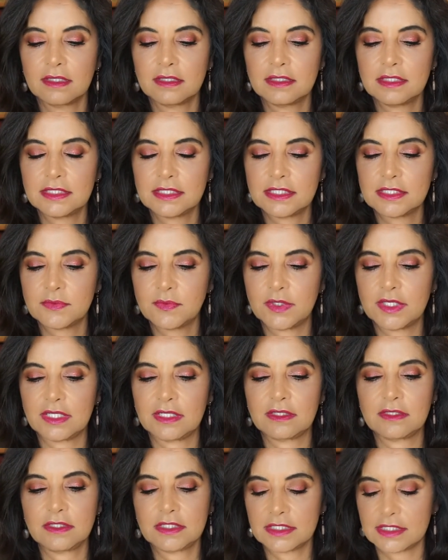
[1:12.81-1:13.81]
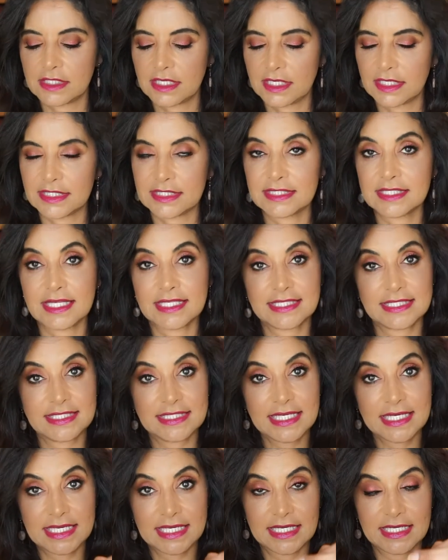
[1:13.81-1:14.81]
This is what it looks like. It's not
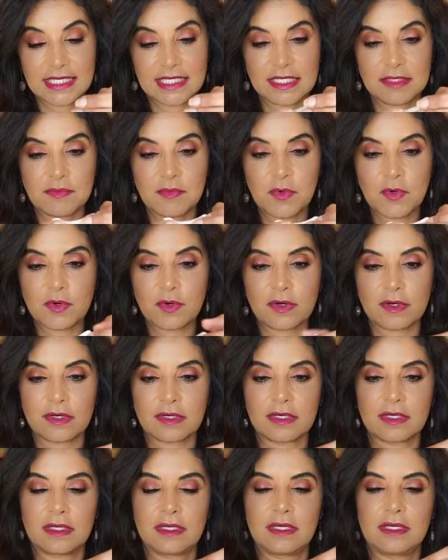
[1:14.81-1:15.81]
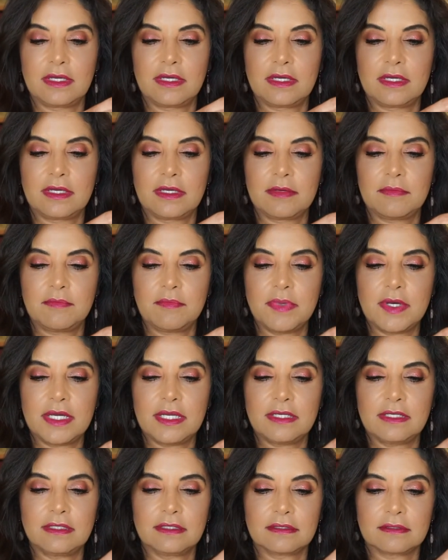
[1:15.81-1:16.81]
sticky anymore.
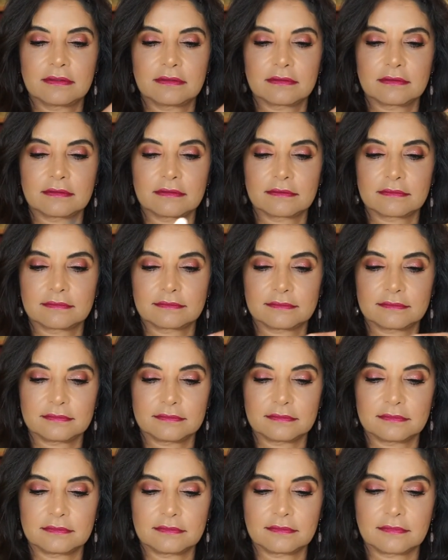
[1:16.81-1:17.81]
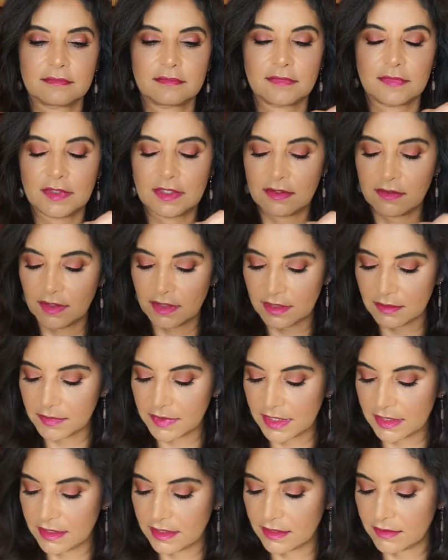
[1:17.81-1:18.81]
But, all right, let
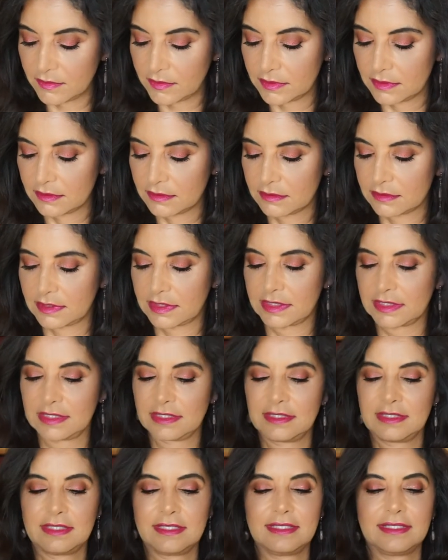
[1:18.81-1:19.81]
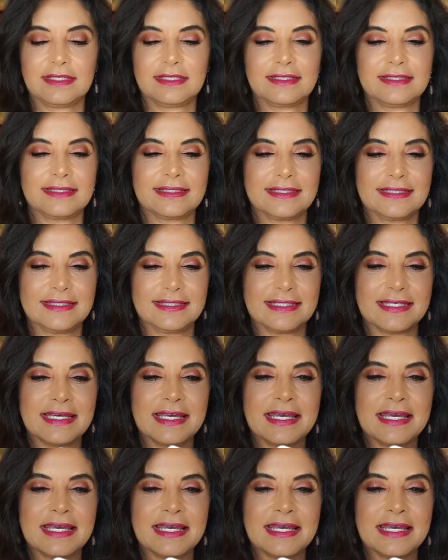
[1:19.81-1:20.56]
me get the other one.